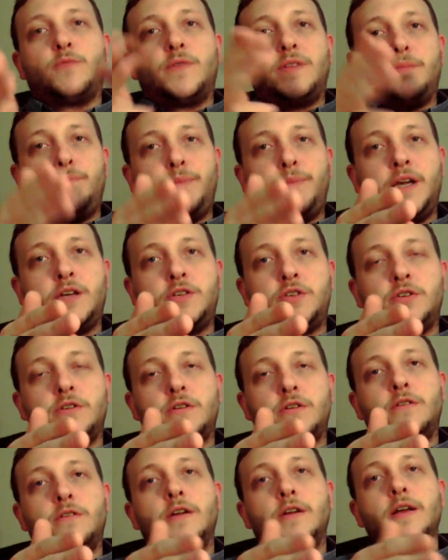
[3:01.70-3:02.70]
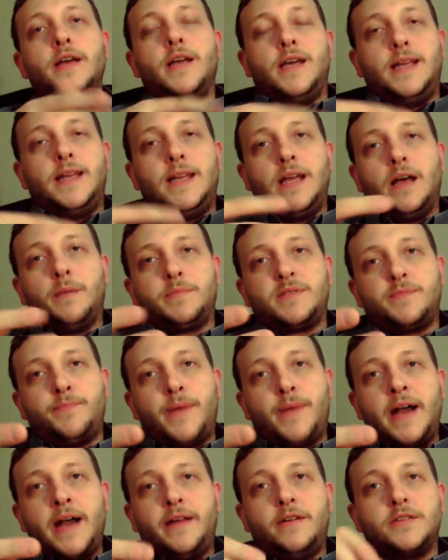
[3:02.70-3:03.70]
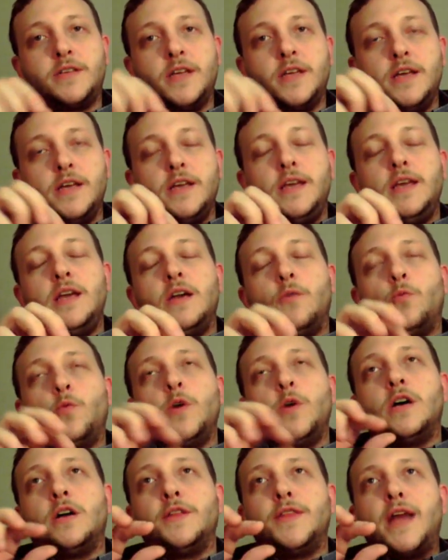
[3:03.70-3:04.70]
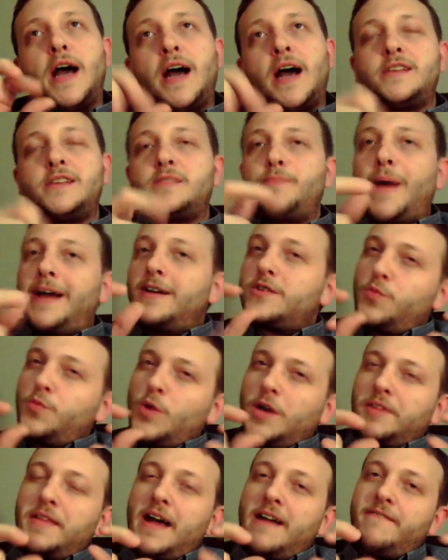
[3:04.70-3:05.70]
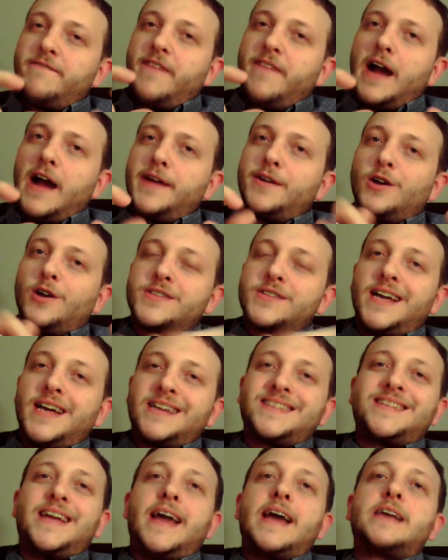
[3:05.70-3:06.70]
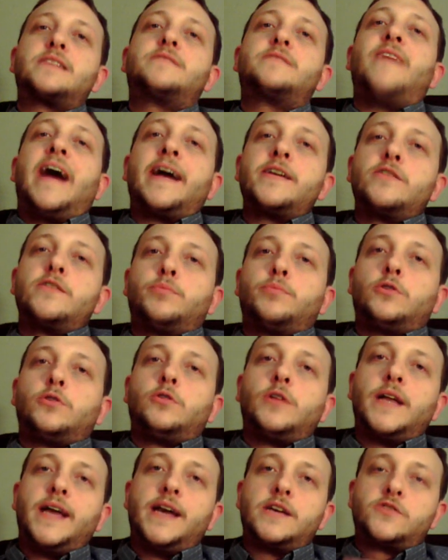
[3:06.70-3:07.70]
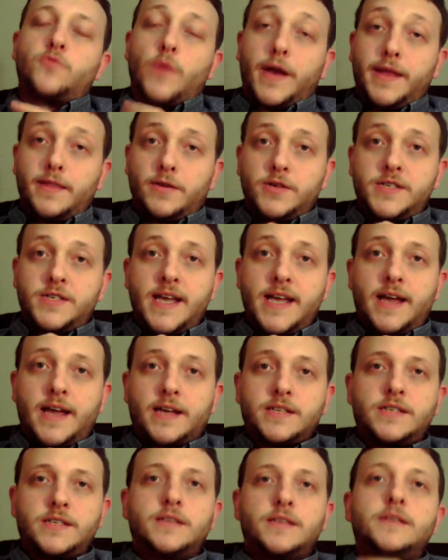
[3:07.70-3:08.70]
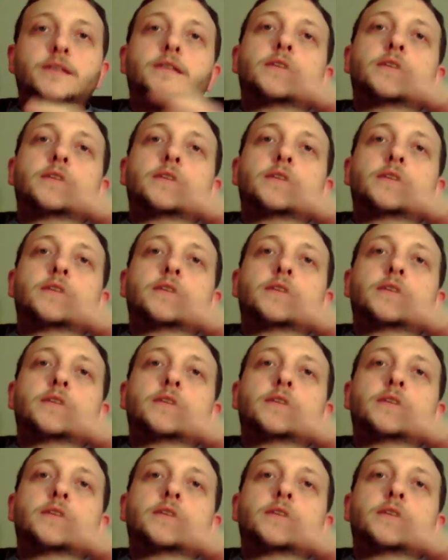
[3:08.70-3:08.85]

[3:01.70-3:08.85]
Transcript: with a picture and helps spiders. Spiders will not find alt text as valuable as regular text.